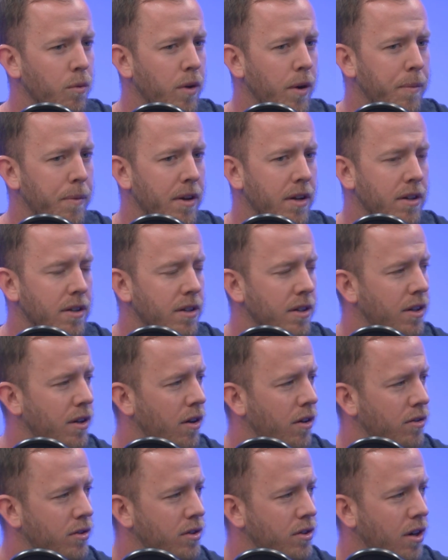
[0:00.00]
women,
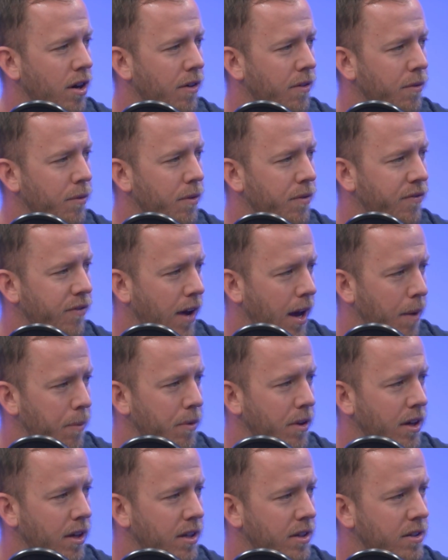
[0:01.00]
start with
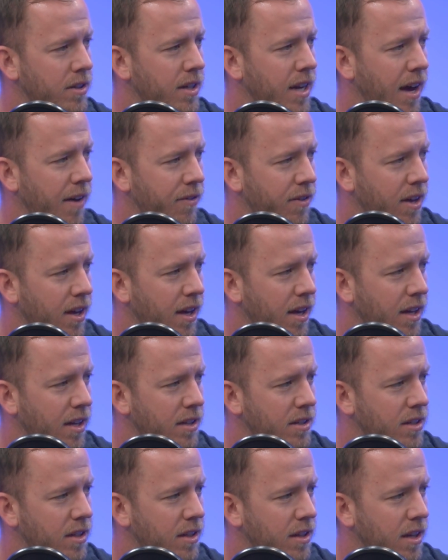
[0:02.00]
families and have
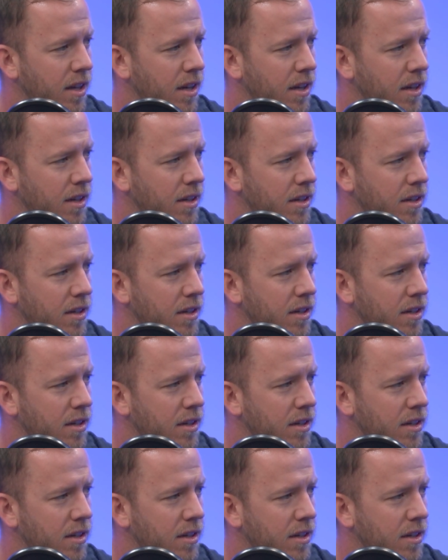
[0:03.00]
kids and then...